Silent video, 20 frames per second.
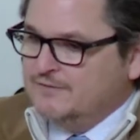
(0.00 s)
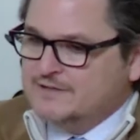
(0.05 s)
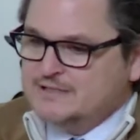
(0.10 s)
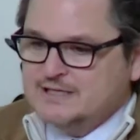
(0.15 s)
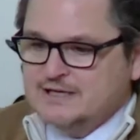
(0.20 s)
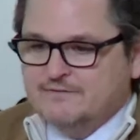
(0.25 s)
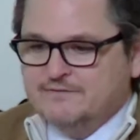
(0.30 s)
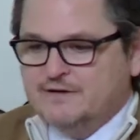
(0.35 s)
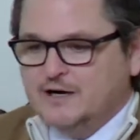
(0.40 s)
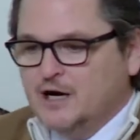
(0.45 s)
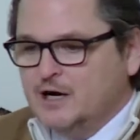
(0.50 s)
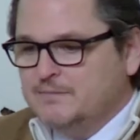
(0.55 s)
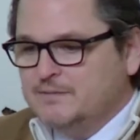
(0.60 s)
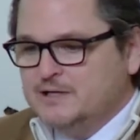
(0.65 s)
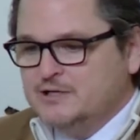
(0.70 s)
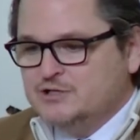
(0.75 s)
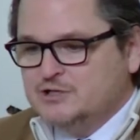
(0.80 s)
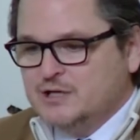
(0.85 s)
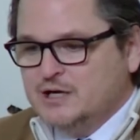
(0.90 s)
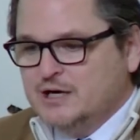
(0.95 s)
All of us have
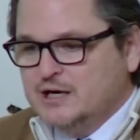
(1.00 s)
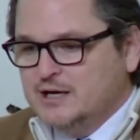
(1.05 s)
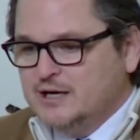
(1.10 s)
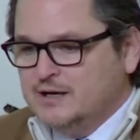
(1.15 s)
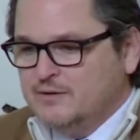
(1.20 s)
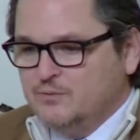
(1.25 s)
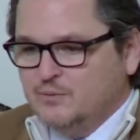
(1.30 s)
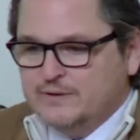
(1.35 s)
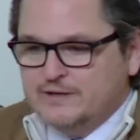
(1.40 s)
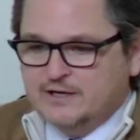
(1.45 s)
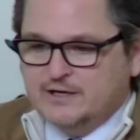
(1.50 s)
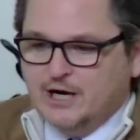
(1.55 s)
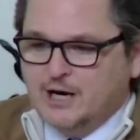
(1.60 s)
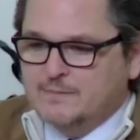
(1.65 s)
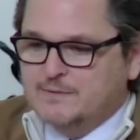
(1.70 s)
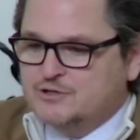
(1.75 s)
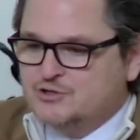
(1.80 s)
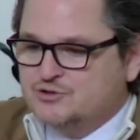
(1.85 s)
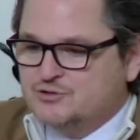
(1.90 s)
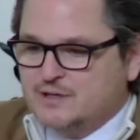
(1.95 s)
garbage
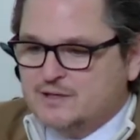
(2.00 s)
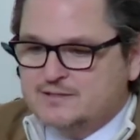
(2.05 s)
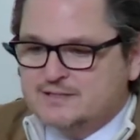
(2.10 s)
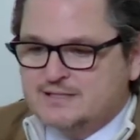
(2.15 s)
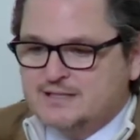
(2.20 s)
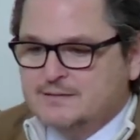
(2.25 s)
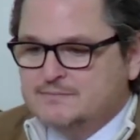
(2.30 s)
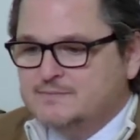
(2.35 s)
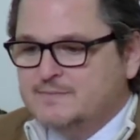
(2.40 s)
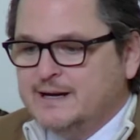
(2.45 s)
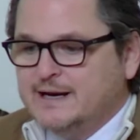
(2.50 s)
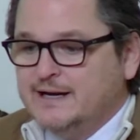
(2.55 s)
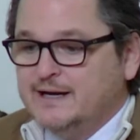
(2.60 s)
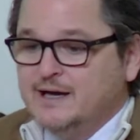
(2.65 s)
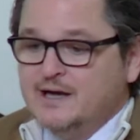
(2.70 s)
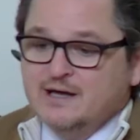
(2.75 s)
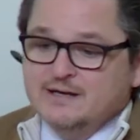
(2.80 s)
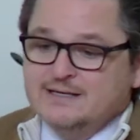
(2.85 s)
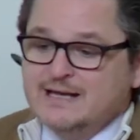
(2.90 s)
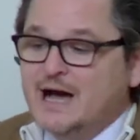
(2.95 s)
when the garbage trucks come
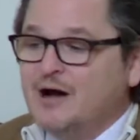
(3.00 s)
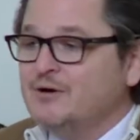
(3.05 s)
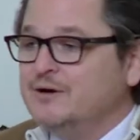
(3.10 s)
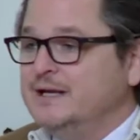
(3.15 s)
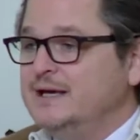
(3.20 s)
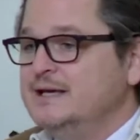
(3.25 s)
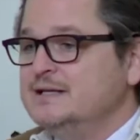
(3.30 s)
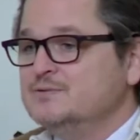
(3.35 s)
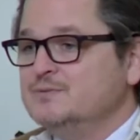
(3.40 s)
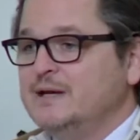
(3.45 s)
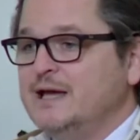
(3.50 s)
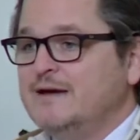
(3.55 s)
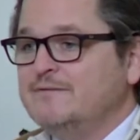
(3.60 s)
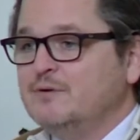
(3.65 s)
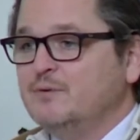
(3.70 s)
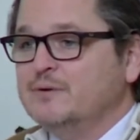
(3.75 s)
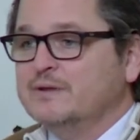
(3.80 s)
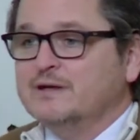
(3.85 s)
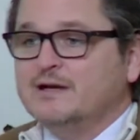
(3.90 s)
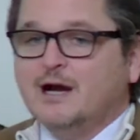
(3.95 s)
by. Nowadays,
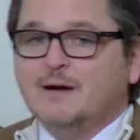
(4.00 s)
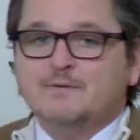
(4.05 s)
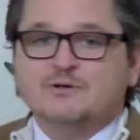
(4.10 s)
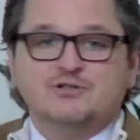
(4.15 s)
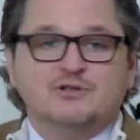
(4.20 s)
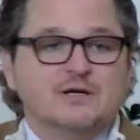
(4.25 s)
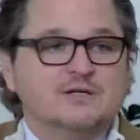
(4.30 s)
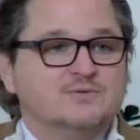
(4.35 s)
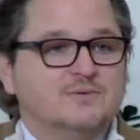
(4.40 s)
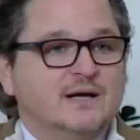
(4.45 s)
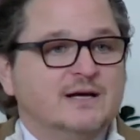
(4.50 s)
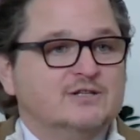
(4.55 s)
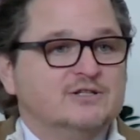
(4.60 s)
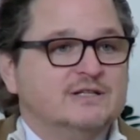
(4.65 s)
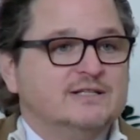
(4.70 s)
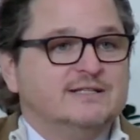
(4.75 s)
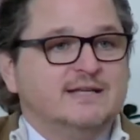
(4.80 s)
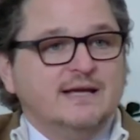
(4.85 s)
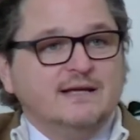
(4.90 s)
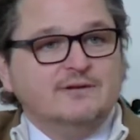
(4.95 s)
we have it where the garbage trucks
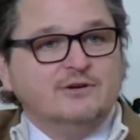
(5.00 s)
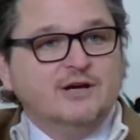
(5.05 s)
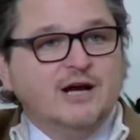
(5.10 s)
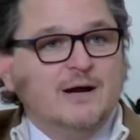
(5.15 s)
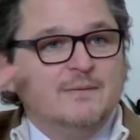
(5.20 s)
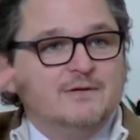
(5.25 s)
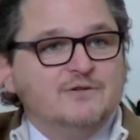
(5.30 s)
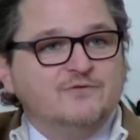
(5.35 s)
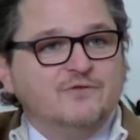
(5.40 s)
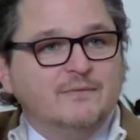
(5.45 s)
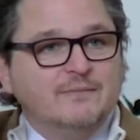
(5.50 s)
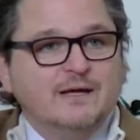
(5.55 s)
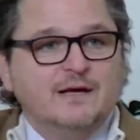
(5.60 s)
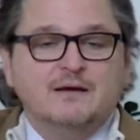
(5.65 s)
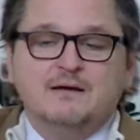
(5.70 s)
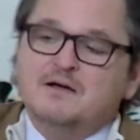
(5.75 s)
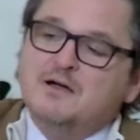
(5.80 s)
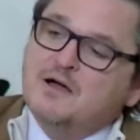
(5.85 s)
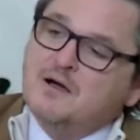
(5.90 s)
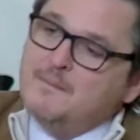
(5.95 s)
will actually take your garbage
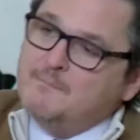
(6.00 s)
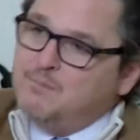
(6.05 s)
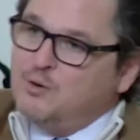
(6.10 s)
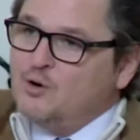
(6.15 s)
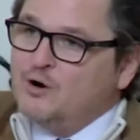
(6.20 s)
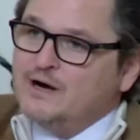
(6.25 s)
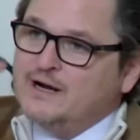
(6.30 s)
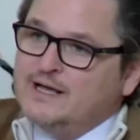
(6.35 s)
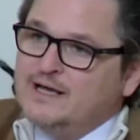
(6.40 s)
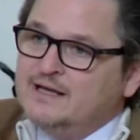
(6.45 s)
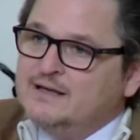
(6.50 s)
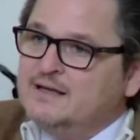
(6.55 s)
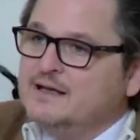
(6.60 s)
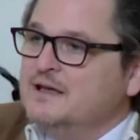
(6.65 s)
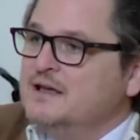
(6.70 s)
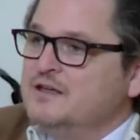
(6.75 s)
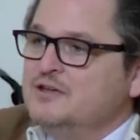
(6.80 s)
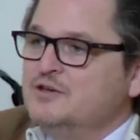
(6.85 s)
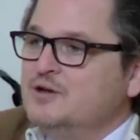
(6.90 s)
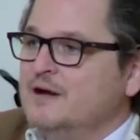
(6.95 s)
from you, pour it
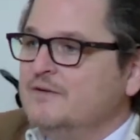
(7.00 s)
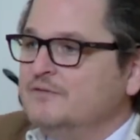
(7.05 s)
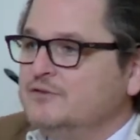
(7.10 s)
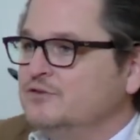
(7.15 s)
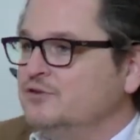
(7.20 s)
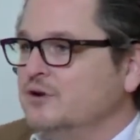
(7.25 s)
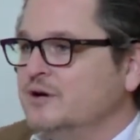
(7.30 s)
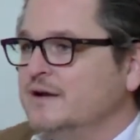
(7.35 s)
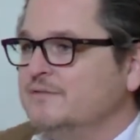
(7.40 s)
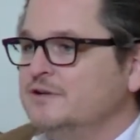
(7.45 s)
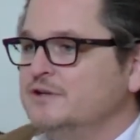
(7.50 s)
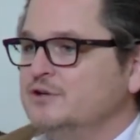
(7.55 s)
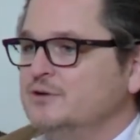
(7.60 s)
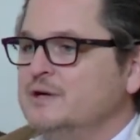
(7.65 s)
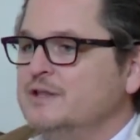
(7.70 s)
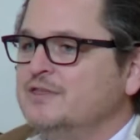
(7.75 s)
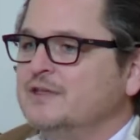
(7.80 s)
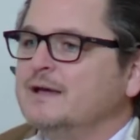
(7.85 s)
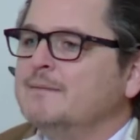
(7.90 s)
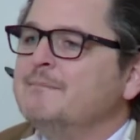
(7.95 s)
in. You don't
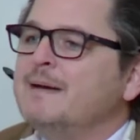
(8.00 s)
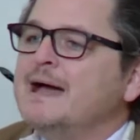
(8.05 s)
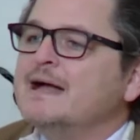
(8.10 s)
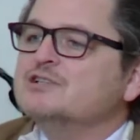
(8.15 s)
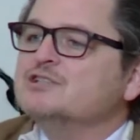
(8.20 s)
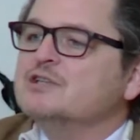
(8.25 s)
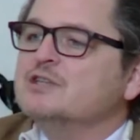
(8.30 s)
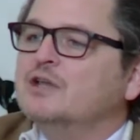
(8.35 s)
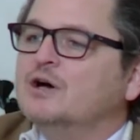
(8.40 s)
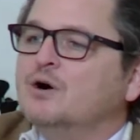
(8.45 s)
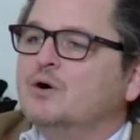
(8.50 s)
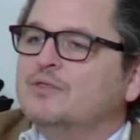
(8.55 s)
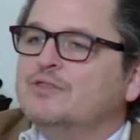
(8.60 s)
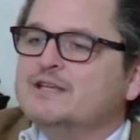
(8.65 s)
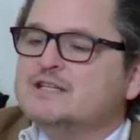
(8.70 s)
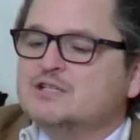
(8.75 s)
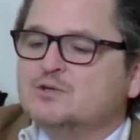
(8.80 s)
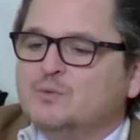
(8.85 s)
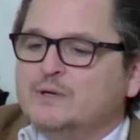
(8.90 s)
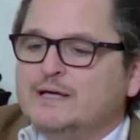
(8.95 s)
have to do anything. Imagine,
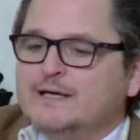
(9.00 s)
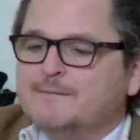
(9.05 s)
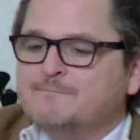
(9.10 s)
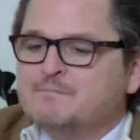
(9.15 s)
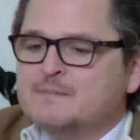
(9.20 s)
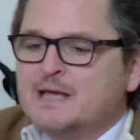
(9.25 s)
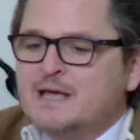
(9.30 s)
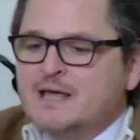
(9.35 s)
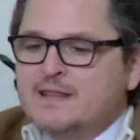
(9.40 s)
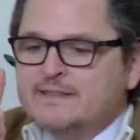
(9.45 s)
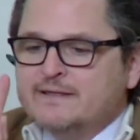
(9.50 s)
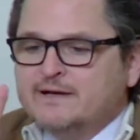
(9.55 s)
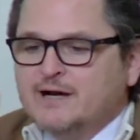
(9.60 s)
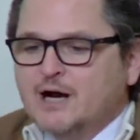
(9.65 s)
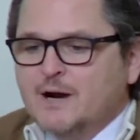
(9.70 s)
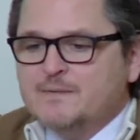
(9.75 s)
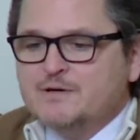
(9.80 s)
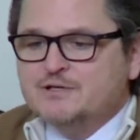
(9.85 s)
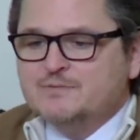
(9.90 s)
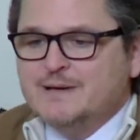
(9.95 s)
though, this week,
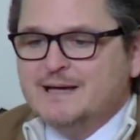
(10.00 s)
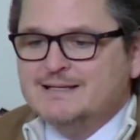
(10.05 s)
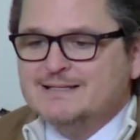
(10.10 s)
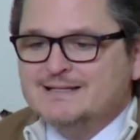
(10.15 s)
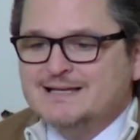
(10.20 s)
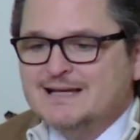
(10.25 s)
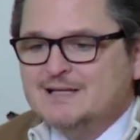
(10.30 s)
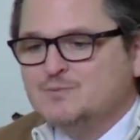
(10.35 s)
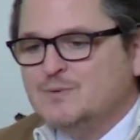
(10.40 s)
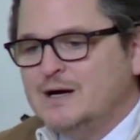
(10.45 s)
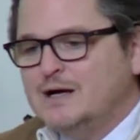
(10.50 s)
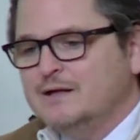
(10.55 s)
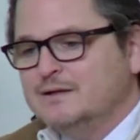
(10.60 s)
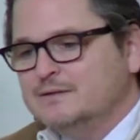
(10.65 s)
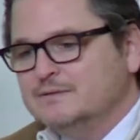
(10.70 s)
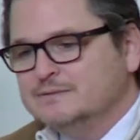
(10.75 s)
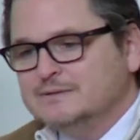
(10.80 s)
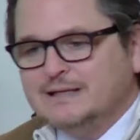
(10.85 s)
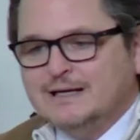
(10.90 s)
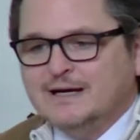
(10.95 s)
the garbage man says,
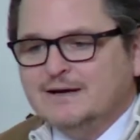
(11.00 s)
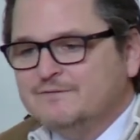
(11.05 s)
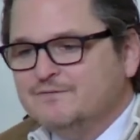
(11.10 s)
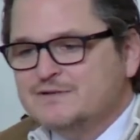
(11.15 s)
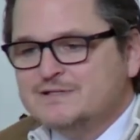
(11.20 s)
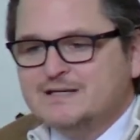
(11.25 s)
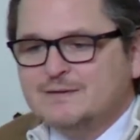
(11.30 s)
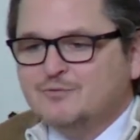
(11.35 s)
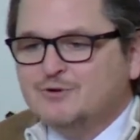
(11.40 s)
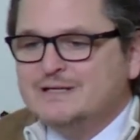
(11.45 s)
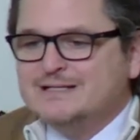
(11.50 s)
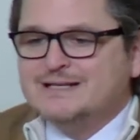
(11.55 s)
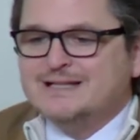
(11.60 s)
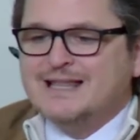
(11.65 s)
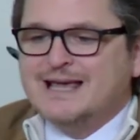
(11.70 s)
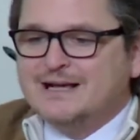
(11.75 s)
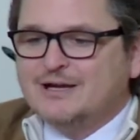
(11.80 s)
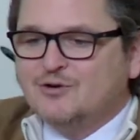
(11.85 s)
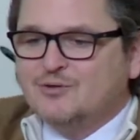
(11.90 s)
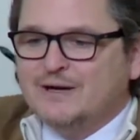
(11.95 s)
well, for some
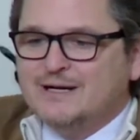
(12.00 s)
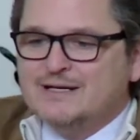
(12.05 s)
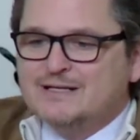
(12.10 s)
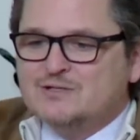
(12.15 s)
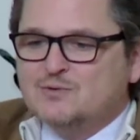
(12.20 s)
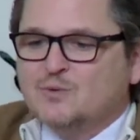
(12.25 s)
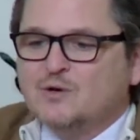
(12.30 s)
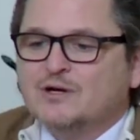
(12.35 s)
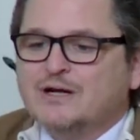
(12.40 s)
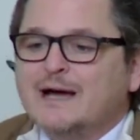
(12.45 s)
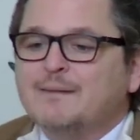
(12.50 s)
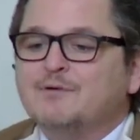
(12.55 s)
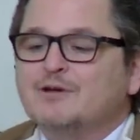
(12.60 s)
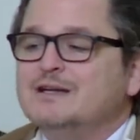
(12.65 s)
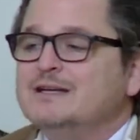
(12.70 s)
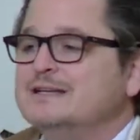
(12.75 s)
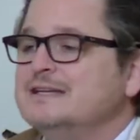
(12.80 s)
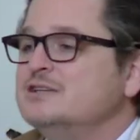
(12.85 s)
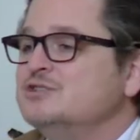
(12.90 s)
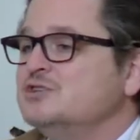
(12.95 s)
reason that crane doesn't
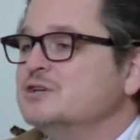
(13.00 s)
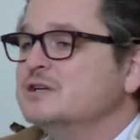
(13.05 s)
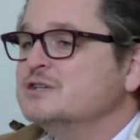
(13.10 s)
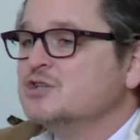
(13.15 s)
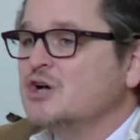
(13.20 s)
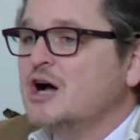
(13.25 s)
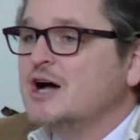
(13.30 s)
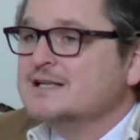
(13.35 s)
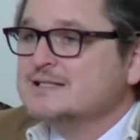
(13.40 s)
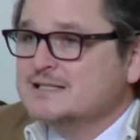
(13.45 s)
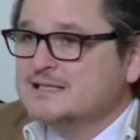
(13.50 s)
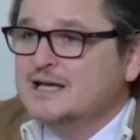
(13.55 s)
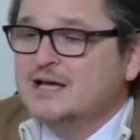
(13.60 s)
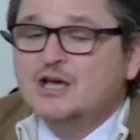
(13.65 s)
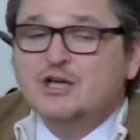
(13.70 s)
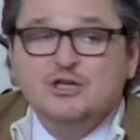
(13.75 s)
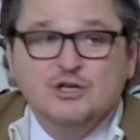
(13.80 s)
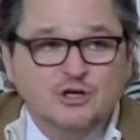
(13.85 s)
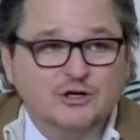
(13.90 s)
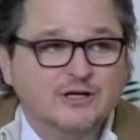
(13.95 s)
work. I'm going to need you to
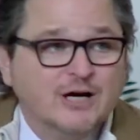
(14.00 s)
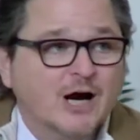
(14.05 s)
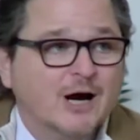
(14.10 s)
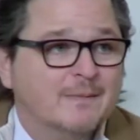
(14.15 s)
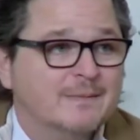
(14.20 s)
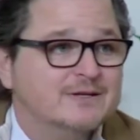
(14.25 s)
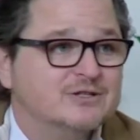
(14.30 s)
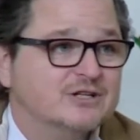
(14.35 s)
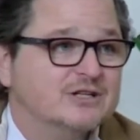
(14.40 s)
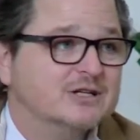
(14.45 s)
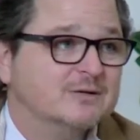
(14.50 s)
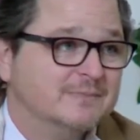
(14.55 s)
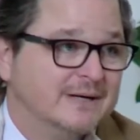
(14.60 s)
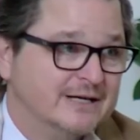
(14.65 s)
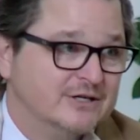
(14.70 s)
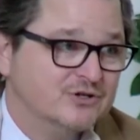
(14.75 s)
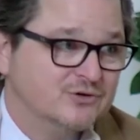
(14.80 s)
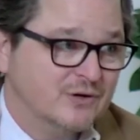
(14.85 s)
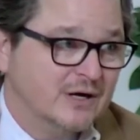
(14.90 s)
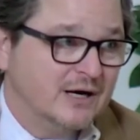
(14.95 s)
toss your garbage
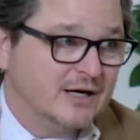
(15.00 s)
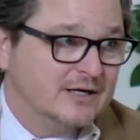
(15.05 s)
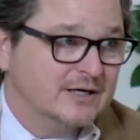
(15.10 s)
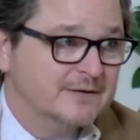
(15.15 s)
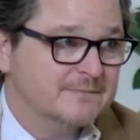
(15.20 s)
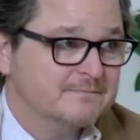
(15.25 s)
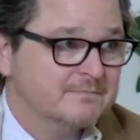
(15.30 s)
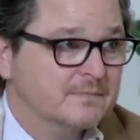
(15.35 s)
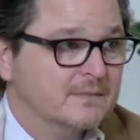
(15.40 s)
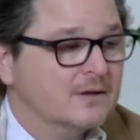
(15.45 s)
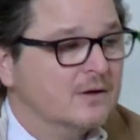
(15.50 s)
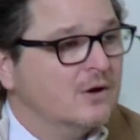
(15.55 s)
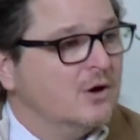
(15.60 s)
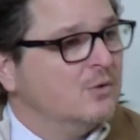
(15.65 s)
into my truck.